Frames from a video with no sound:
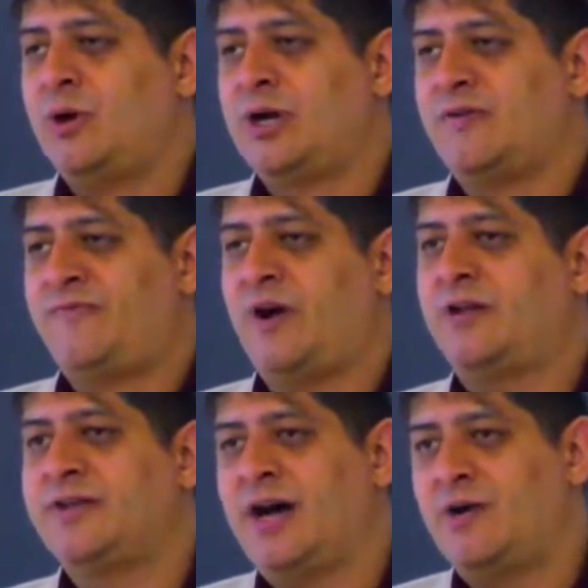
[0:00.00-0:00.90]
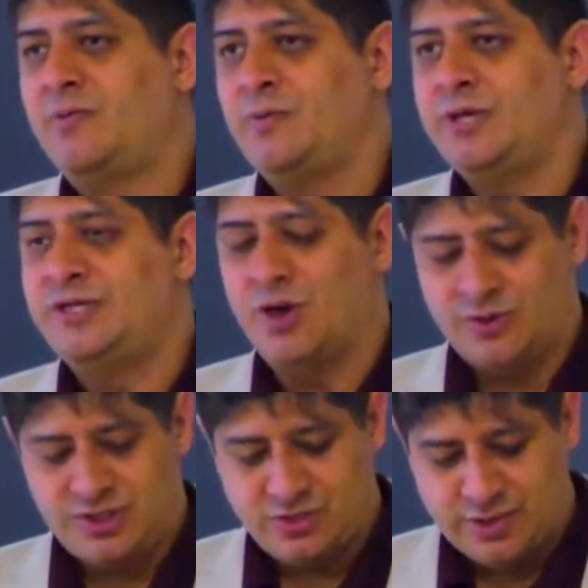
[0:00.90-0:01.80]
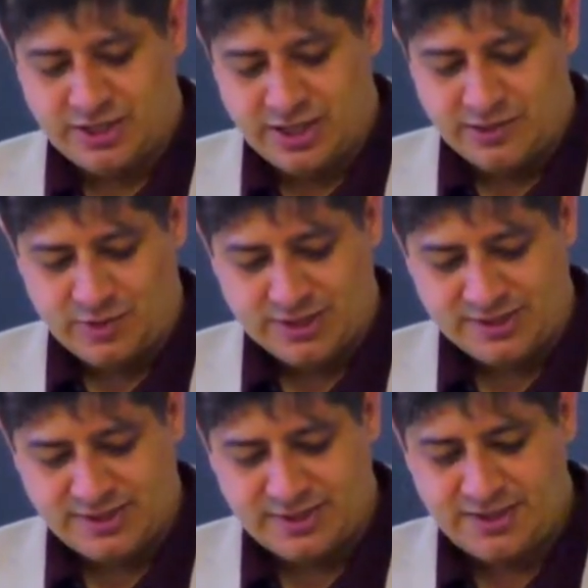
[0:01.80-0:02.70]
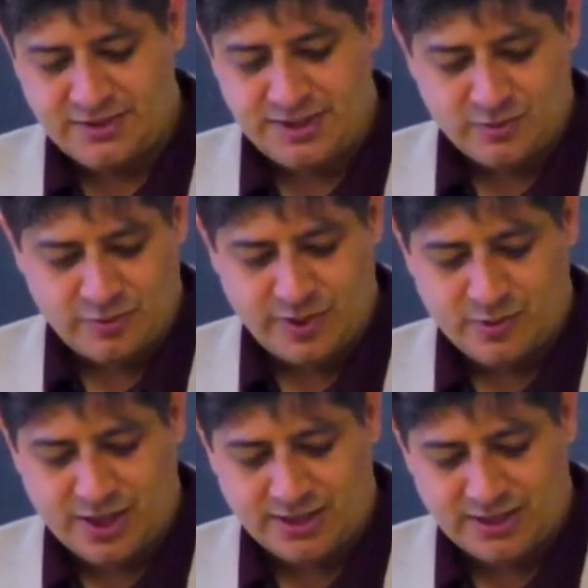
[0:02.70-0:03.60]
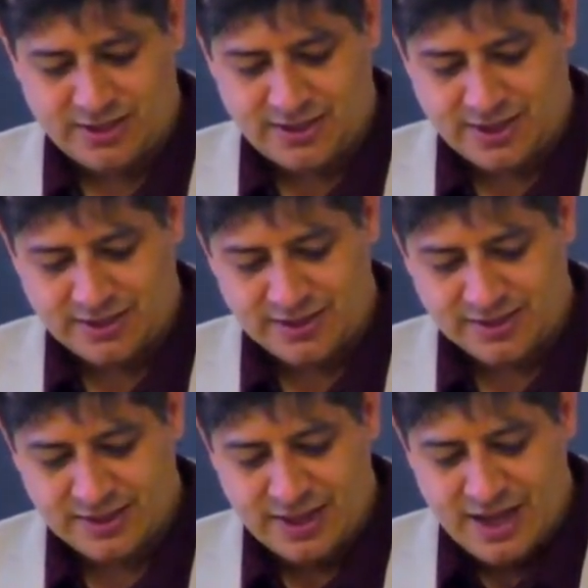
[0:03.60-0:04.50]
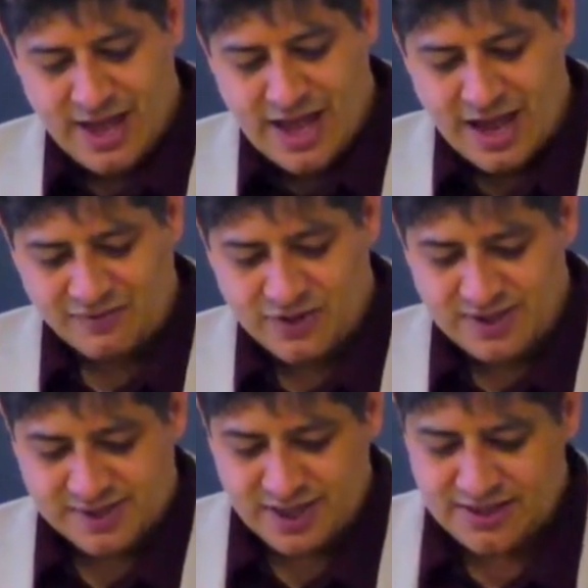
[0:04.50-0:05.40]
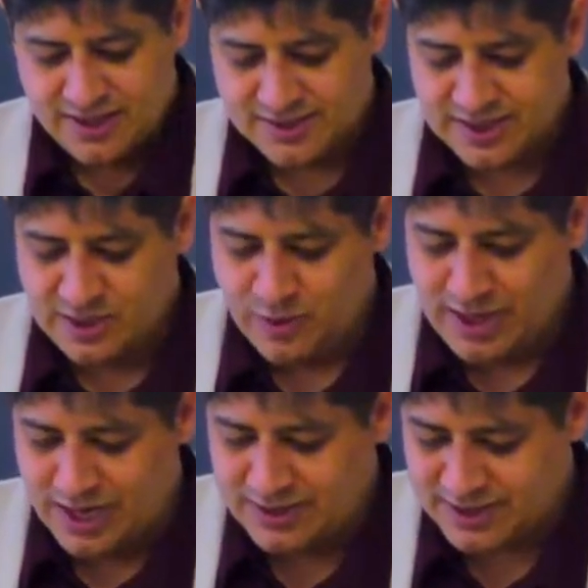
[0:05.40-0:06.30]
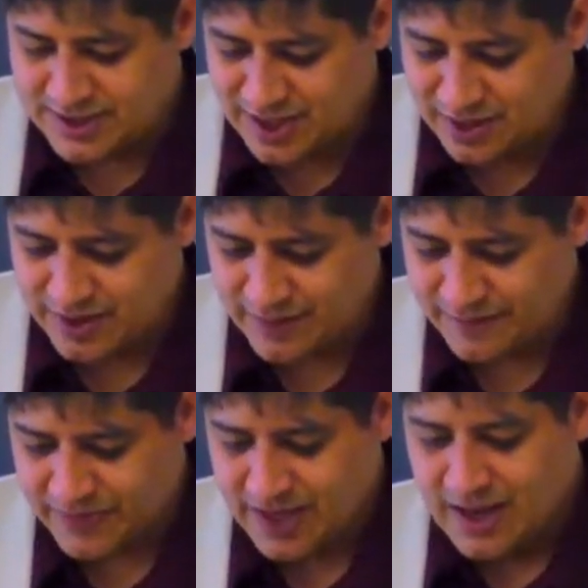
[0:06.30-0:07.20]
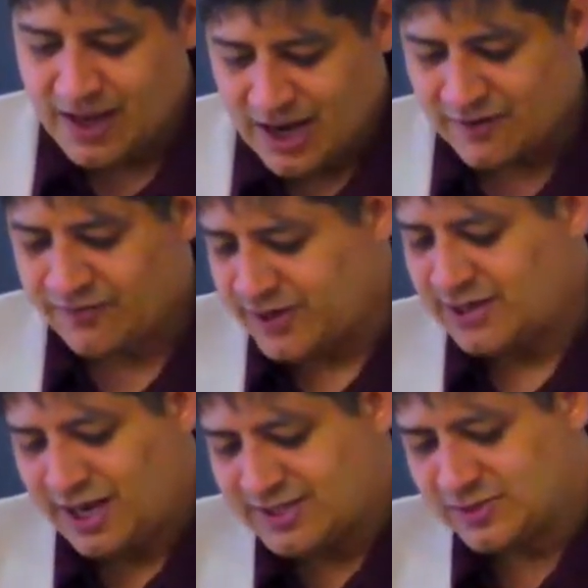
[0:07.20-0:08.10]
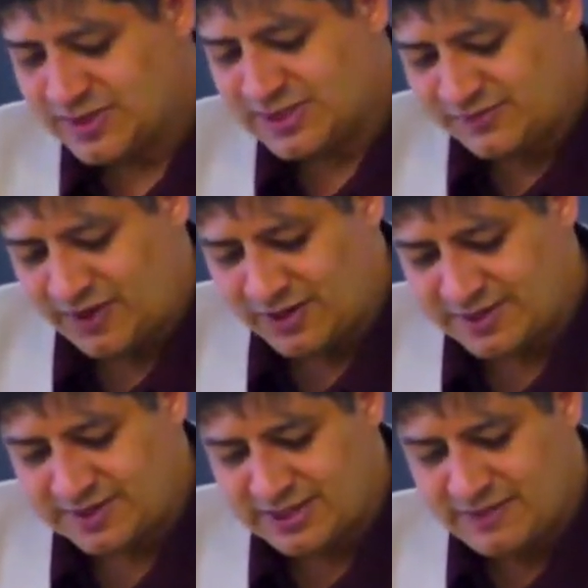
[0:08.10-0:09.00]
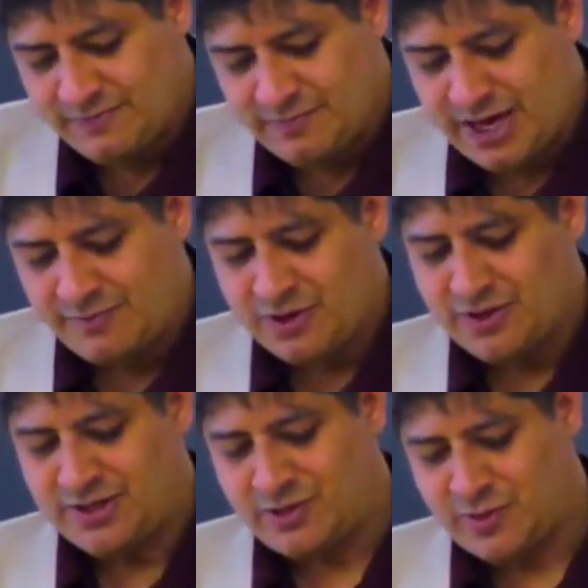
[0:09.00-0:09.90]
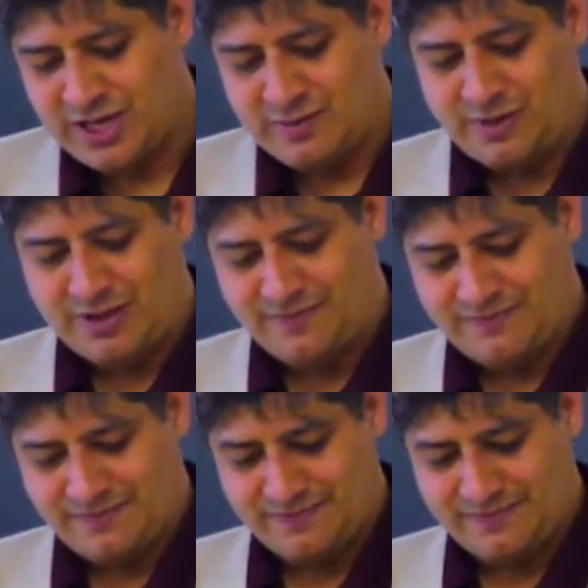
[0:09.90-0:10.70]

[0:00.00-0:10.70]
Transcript: We're going to fall down when we don't do what God wants us to do. Then we'll be walking in the darkness. After he said this, he went on to tell them, Our friend Lazarus has fallen asleep, but I'm going there to wake him up.